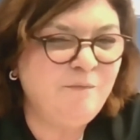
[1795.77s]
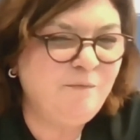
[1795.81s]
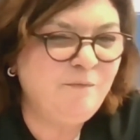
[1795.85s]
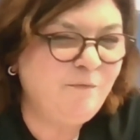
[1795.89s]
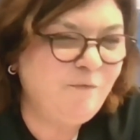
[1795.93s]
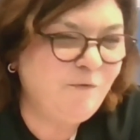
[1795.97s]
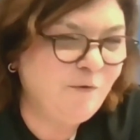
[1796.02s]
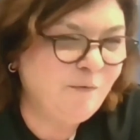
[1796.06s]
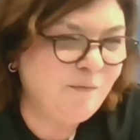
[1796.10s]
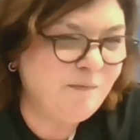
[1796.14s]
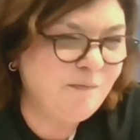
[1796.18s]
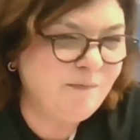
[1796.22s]

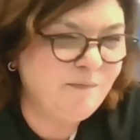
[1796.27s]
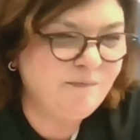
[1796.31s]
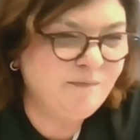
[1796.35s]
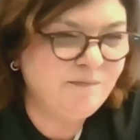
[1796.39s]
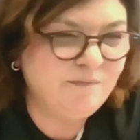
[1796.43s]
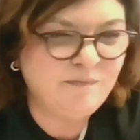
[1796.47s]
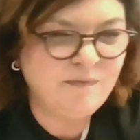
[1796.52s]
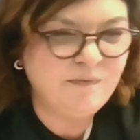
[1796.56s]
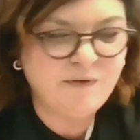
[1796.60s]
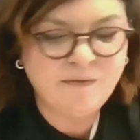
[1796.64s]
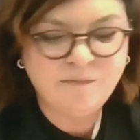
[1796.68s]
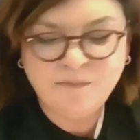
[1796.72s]
For
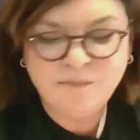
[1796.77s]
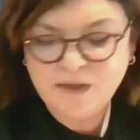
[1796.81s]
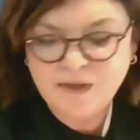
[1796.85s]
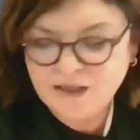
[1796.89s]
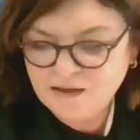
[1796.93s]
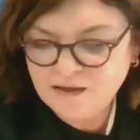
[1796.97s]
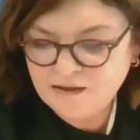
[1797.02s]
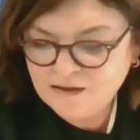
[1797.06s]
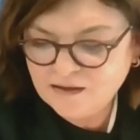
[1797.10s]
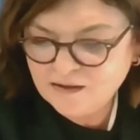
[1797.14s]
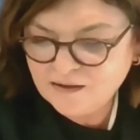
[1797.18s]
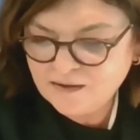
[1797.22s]

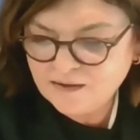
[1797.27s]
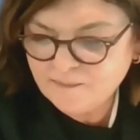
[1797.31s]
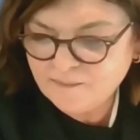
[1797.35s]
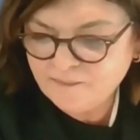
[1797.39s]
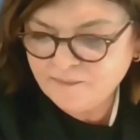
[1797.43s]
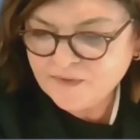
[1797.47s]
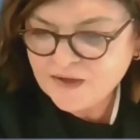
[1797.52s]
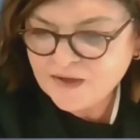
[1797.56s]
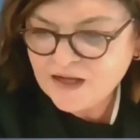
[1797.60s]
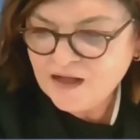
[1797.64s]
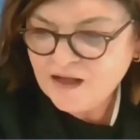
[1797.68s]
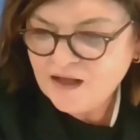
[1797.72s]
me,
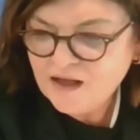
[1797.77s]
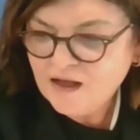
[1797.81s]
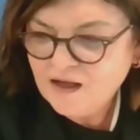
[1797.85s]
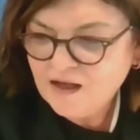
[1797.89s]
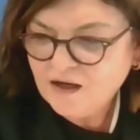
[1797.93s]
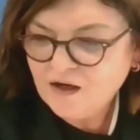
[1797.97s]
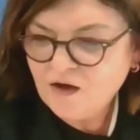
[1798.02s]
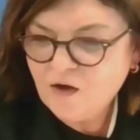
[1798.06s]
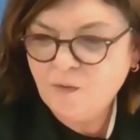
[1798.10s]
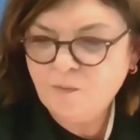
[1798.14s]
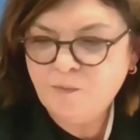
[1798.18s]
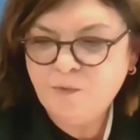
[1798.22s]
the
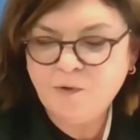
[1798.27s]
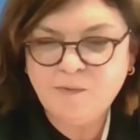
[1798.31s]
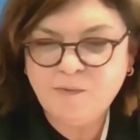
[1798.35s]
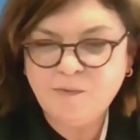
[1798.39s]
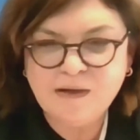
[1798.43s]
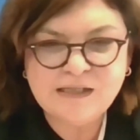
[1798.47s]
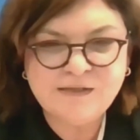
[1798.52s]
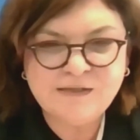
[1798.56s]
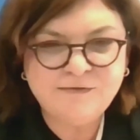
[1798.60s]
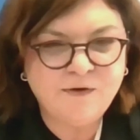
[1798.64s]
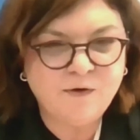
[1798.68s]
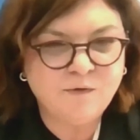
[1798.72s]

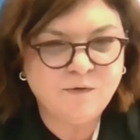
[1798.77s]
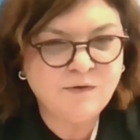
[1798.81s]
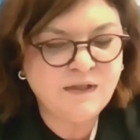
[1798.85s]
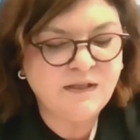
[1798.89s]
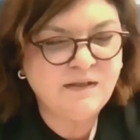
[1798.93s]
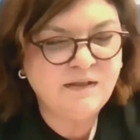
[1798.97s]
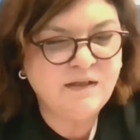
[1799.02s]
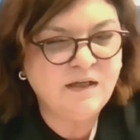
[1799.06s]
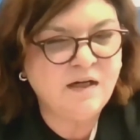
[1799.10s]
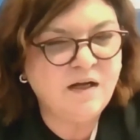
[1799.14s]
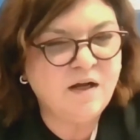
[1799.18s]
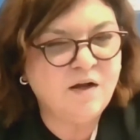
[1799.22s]
compromise found
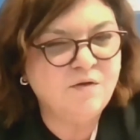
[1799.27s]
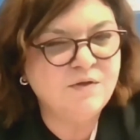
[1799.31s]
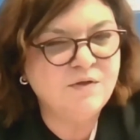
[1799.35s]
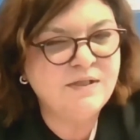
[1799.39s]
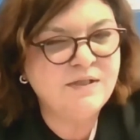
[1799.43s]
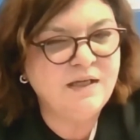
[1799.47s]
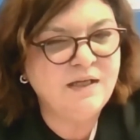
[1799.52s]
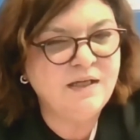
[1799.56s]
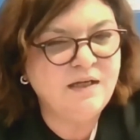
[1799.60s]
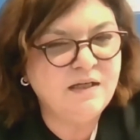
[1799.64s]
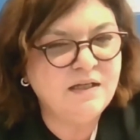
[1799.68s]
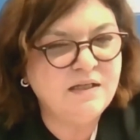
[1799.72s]
in the
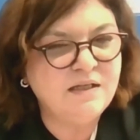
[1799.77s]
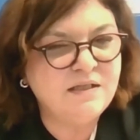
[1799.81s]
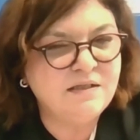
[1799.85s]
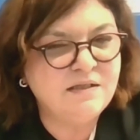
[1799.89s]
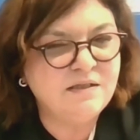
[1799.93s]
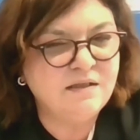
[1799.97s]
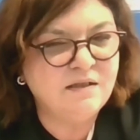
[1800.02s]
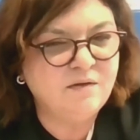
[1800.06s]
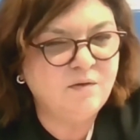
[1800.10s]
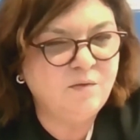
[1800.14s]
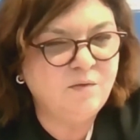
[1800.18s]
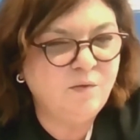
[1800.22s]
Council is
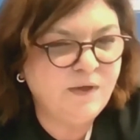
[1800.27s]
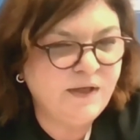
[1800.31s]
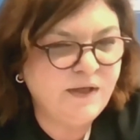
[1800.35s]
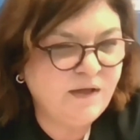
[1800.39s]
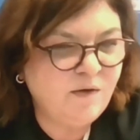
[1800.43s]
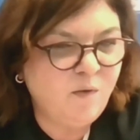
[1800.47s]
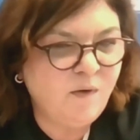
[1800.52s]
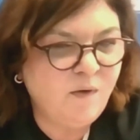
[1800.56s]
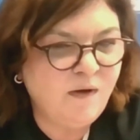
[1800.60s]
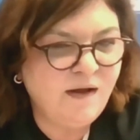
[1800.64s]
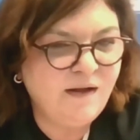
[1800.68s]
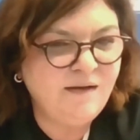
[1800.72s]
a
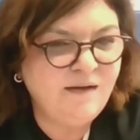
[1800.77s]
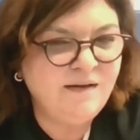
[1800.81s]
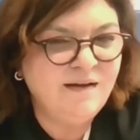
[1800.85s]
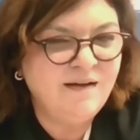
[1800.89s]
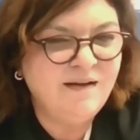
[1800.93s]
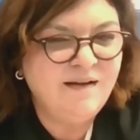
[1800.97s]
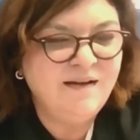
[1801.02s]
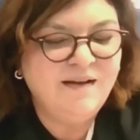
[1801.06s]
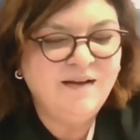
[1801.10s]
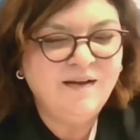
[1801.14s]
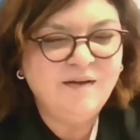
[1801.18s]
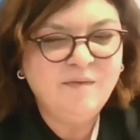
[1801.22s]
weak one,
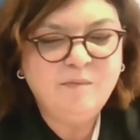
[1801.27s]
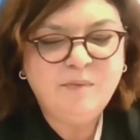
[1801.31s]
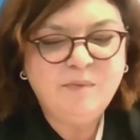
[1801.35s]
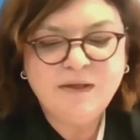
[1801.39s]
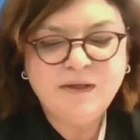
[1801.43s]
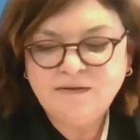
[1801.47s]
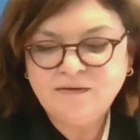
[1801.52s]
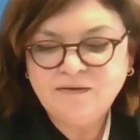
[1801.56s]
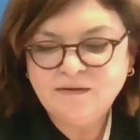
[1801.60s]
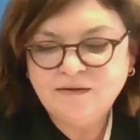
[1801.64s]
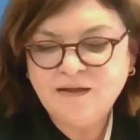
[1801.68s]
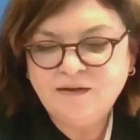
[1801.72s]

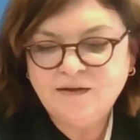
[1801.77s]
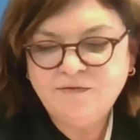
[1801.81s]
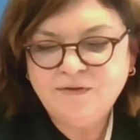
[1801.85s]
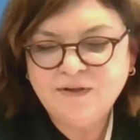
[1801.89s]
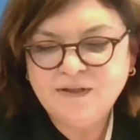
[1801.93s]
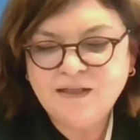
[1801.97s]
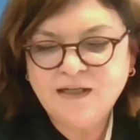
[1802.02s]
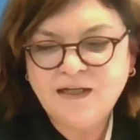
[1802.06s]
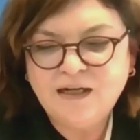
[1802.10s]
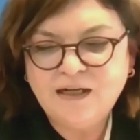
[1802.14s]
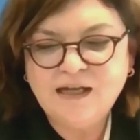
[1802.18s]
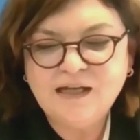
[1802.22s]
but
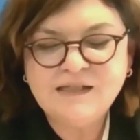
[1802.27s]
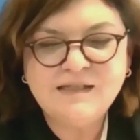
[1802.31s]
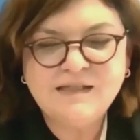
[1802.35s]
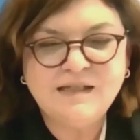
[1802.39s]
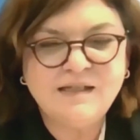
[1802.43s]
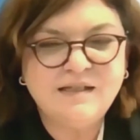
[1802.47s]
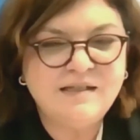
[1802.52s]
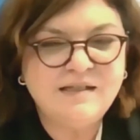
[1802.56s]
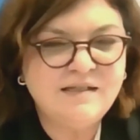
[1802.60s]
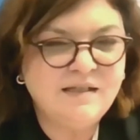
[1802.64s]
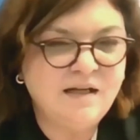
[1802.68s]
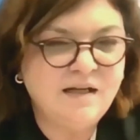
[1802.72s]
nevertheless,
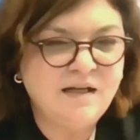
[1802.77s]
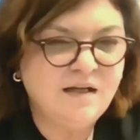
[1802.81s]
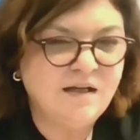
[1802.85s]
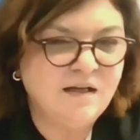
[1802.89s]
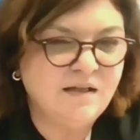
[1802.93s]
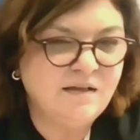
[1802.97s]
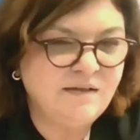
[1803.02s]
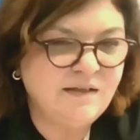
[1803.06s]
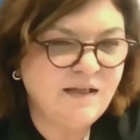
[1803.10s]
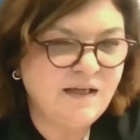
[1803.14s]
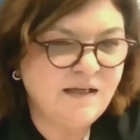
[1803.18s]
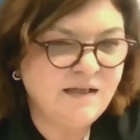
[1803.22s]
it still
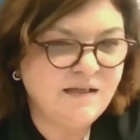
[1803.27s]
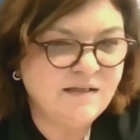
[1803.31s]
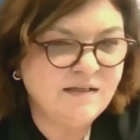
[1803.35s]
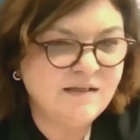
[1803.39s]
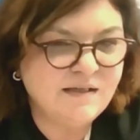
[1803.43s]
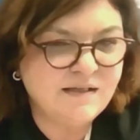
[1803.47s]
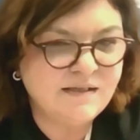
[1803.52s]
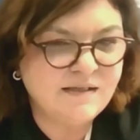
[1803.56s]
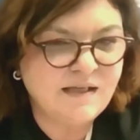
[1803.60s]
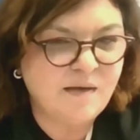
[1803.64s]
contains